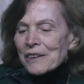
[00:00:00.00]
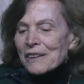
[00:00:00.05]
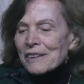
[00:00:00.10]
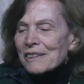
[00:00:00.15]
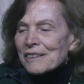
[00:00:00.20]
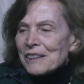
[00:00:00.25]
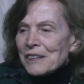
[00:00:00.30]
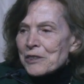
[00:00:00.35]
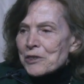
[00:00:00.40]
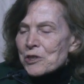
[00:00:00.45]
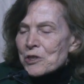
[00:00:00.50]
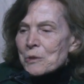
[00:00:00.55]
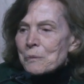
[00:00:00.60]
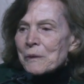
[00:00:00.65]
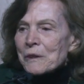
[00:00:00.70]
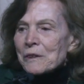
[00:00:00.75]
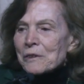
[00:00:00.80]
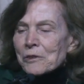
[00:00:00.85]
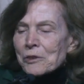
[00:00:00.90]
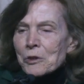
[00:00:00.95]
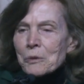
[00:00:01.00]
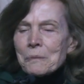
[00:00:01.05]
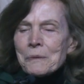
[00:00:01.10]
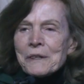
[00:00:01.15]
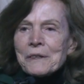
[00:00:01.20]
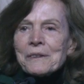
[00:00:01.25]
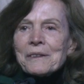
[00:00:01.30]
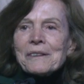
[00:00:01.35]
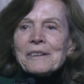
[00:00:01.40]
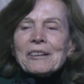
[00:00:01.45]
Actually, it needs to
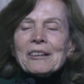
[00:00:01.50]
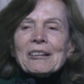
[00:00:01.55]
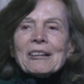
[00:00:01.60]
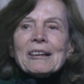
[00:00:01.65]
be a little